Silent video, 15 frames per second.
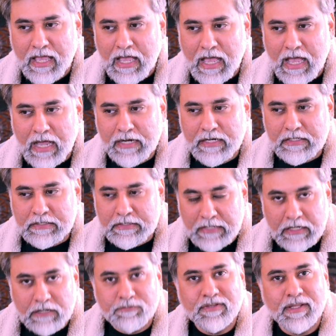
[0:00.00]
and
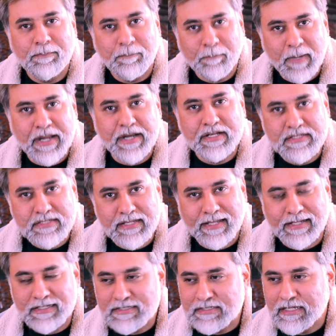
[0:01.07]
none of them made
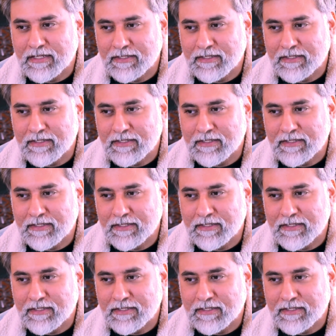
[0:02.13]
sense.